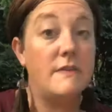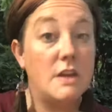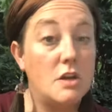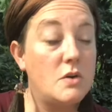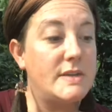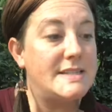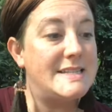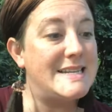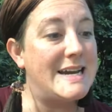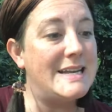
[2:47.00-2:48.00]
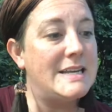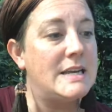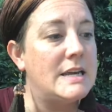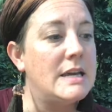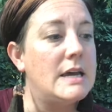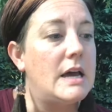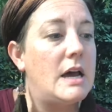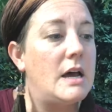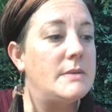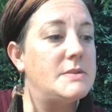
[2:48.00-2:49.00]
video is done.
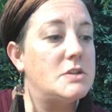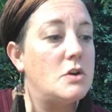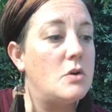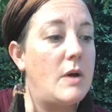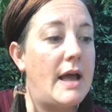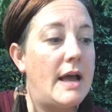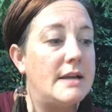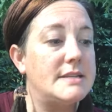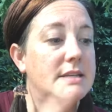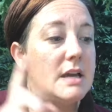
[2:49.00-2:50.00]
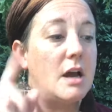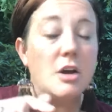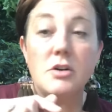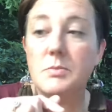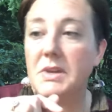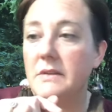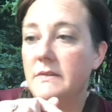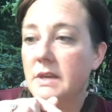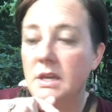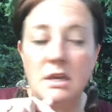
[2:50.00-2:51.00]
So at 100
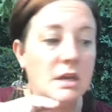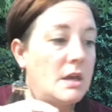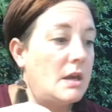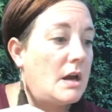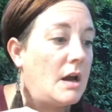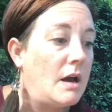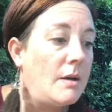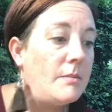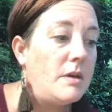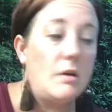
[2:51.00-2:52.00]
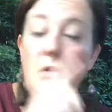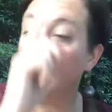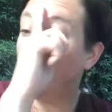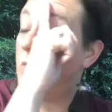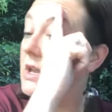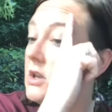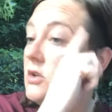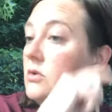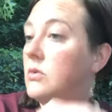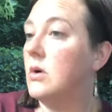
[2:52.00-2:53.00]
PV, when
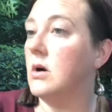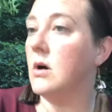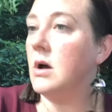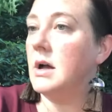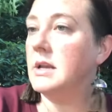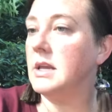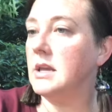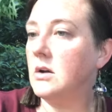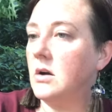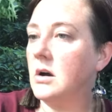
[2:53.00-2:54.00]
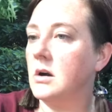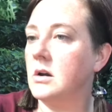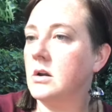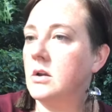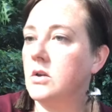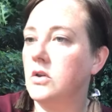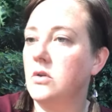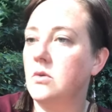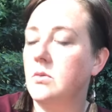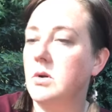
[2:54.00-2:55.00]
you are on ER,
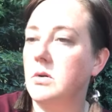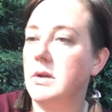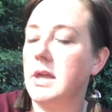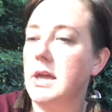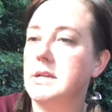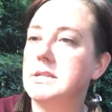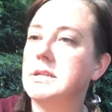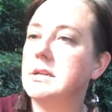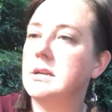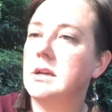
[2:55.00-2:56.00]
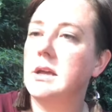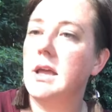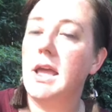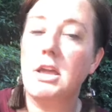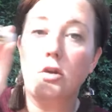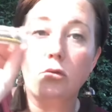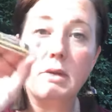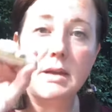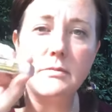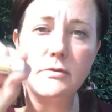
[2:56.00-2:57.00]
you will get a
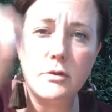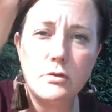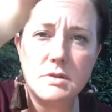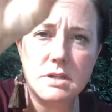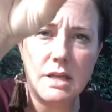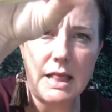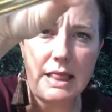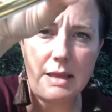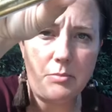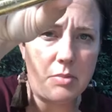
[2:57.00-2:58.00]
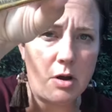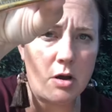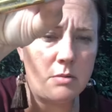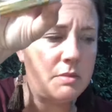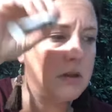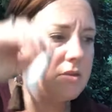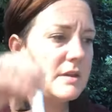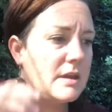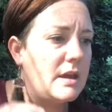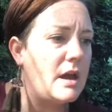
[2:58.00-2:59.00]
grapefruit lip balm.
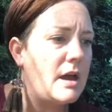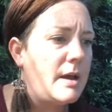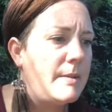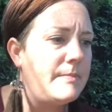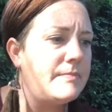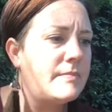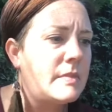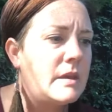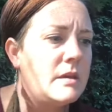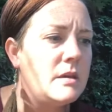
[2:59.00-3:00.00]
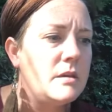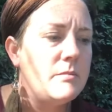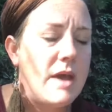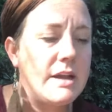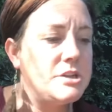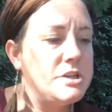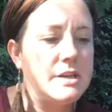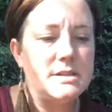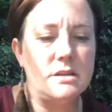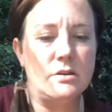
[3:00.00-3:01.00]
The packaging
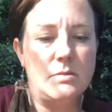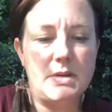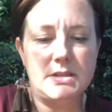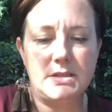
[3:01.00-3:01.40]
is a little bit